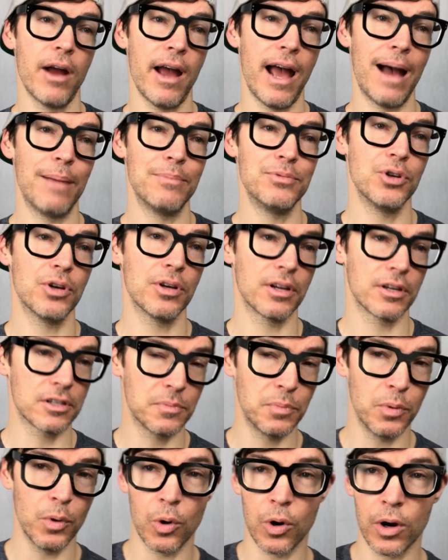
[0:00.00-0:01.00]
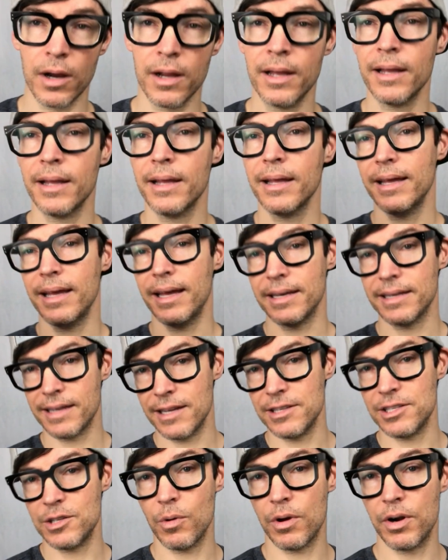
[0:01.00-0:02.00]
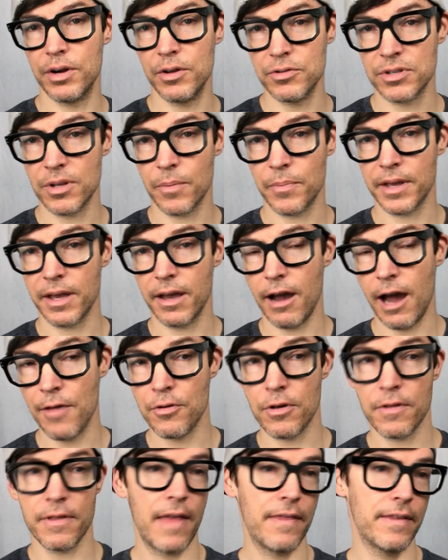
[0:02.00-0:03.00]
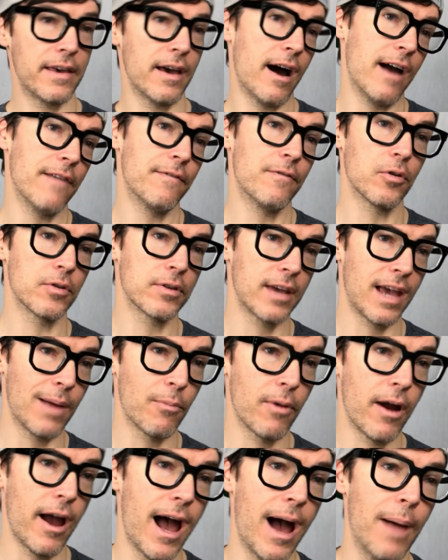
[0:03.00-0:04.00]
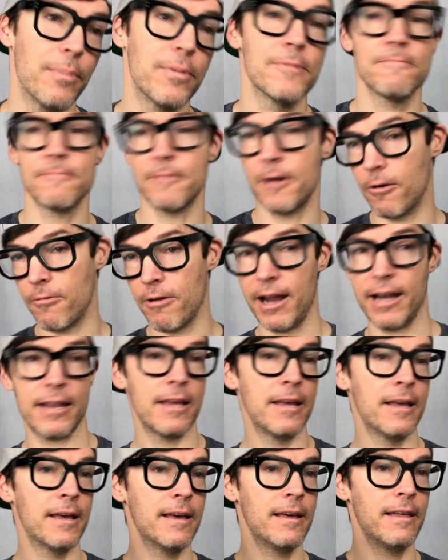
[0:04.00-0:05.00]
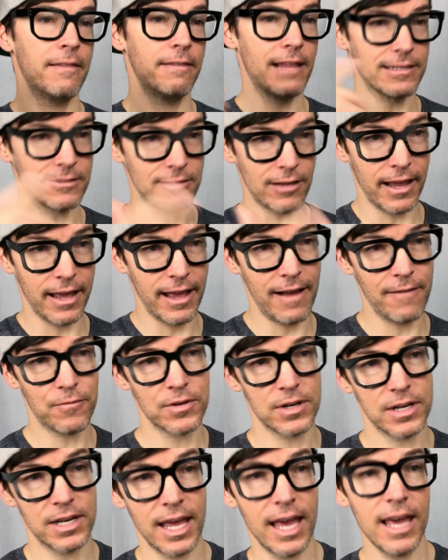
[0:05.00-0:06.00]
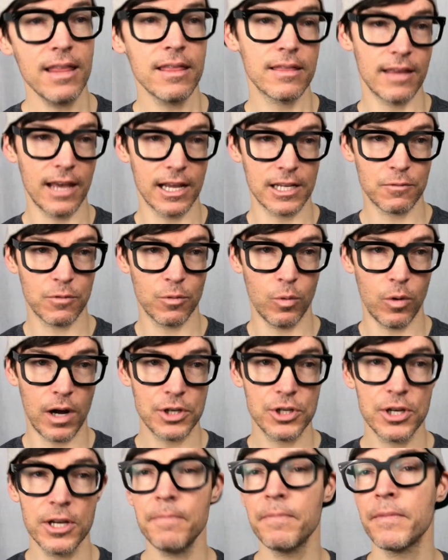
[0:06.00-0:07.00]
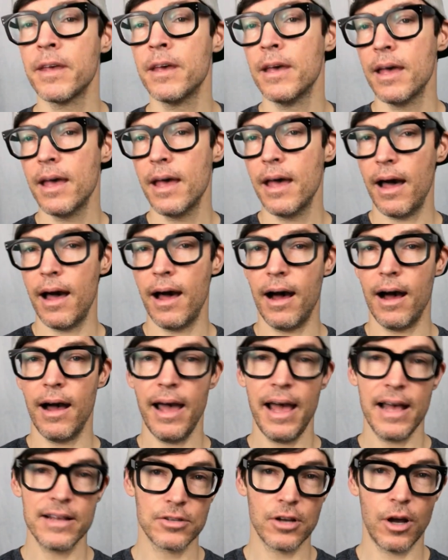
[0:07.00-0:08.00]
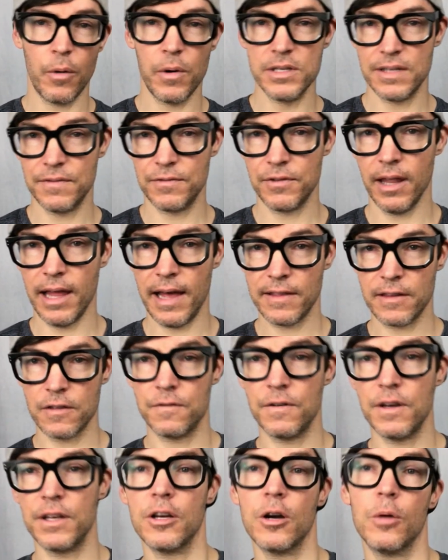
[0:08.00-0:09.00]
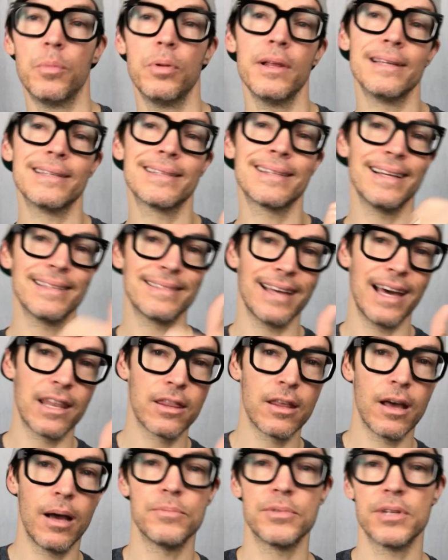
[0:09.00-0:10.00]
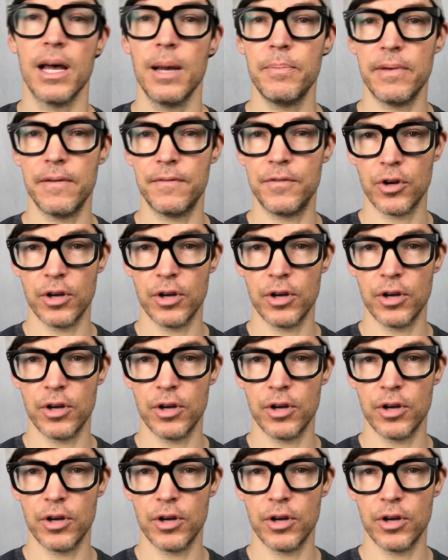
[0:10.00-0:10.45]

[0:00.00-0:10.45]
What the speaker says: apps you can explore in case you want to do something other than the iPhone camera app. All right, that's all I have for today. Thanks for watching. As always, if you like this video, please click that thumbs up. If you're